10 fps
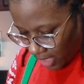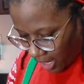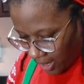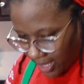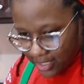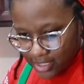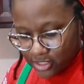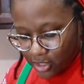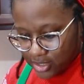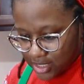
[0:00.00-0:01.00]
All right, and
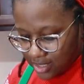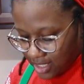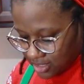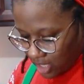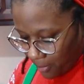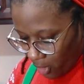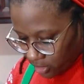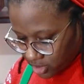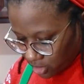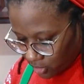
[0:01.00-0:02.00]
so to this, I'm
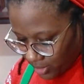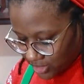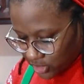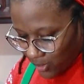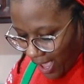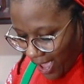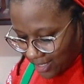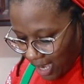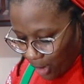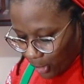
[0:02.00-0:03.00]
also going to
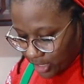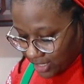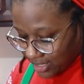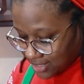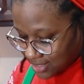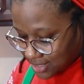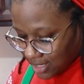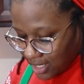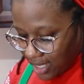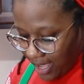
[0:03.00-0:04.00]
add our yeast
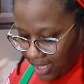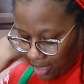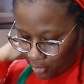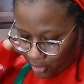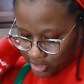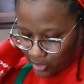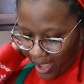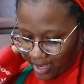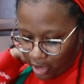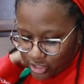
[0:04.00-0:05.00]
and I'm going to
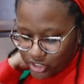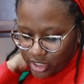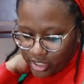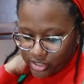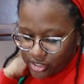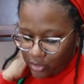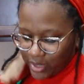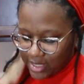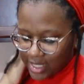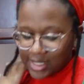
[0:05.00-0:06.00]
add our sugar. So
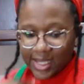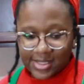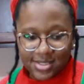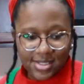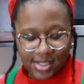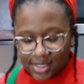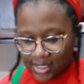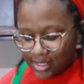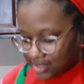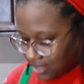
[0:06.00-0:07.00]
we need instant
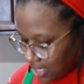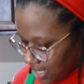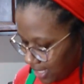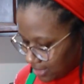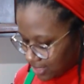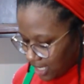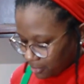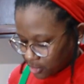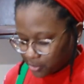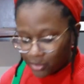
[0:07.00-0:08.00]
yeast, a
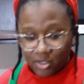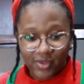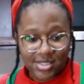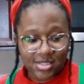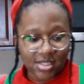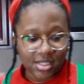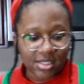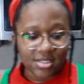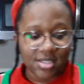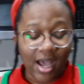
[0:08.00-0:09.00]
tablespoon of instant
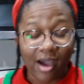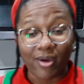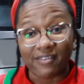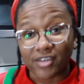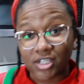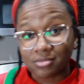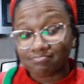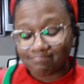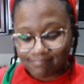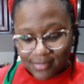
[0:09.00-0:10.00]
yeast. However,
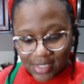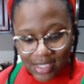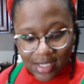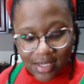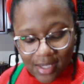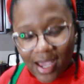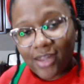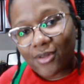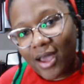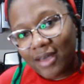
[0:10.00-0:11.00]

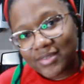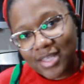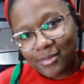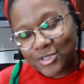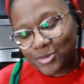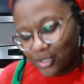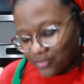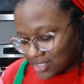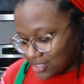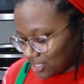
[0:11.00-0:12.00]
I do not have a tablespoon
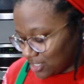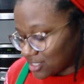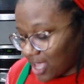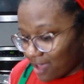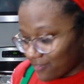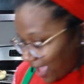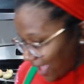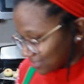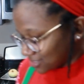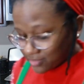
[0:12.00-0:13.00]
of instant yeast. I have
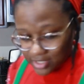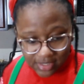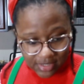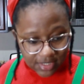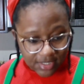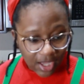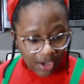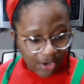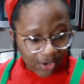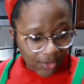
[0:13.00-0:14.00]
active yeast.
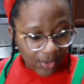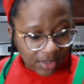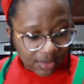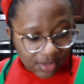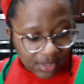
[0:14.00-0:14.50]
So